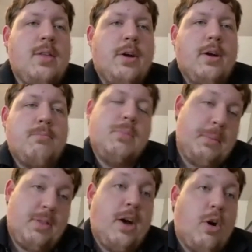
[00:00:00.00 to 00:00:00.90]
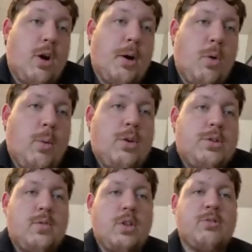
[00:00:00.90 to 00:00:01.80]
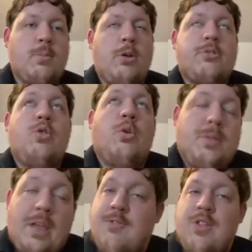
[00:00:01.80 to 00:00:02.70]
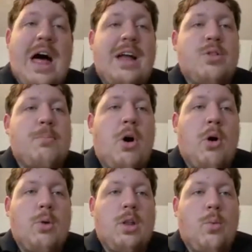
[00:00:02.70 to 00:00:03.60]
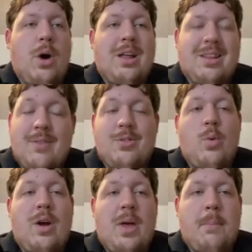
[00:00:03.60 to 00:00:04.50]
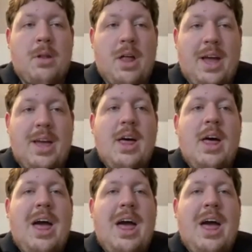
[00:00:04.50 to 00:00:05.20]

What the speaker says: They are a relatively small school, but they fly to the ball really well. I love the way they play.